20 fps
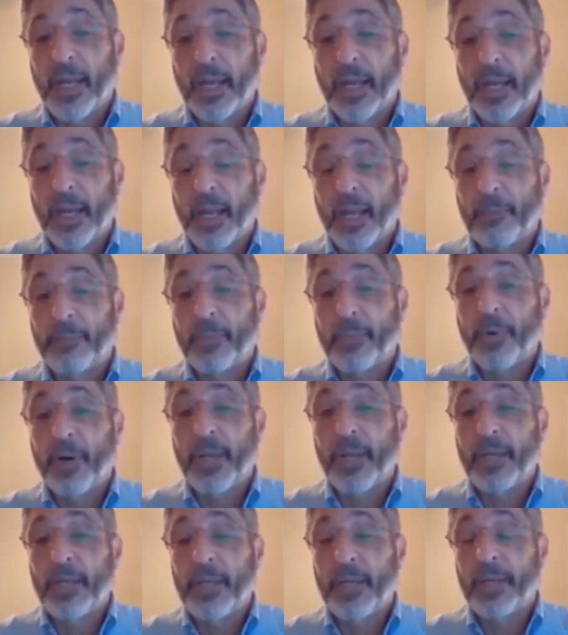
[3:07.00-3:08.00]

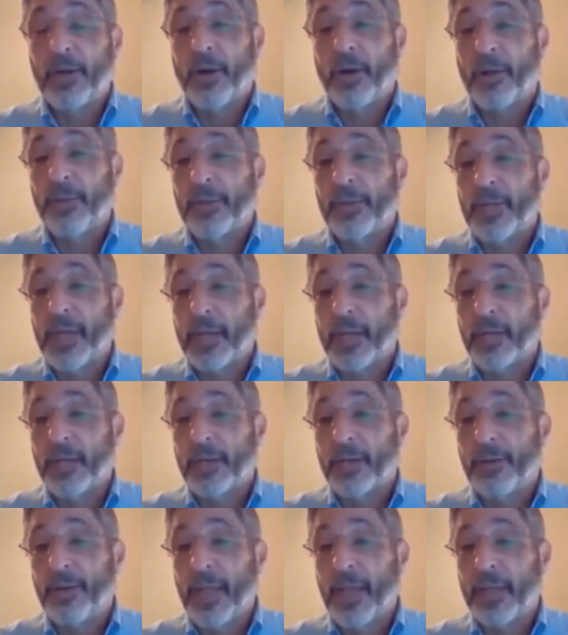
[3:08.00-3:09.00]
upgrade, did all the
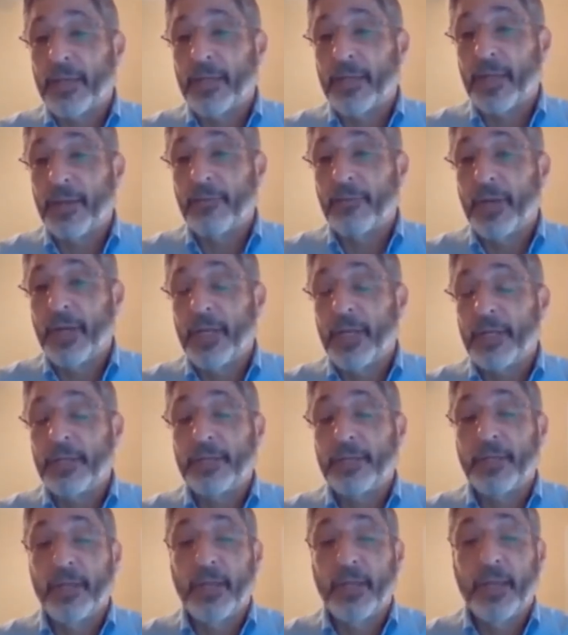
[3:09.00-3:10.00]
technical
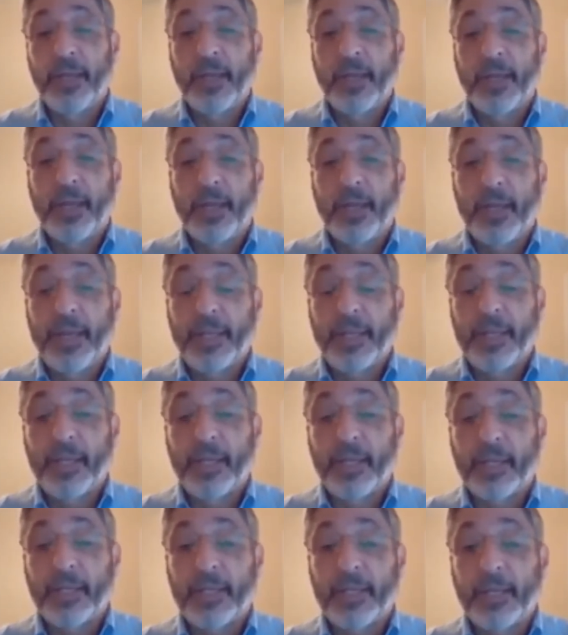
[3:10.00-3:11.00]
activities, and
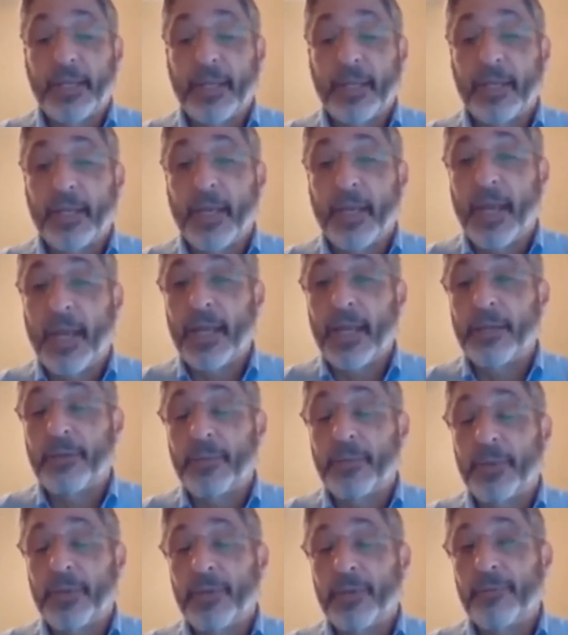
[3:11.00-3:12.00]
the client
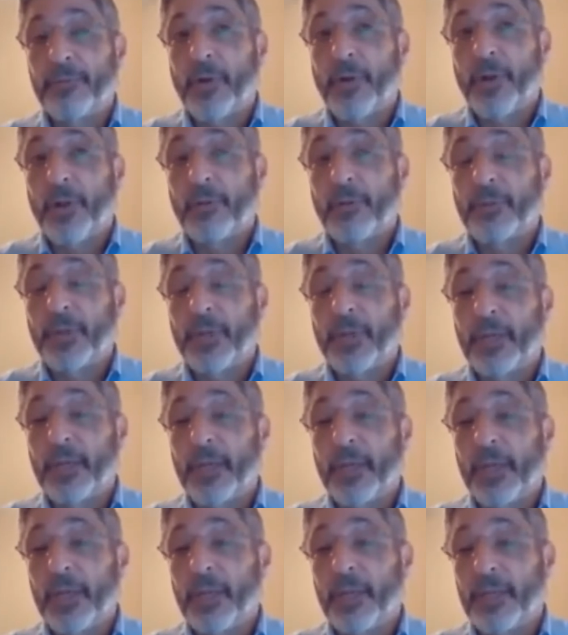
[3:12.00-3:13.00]
was involved in the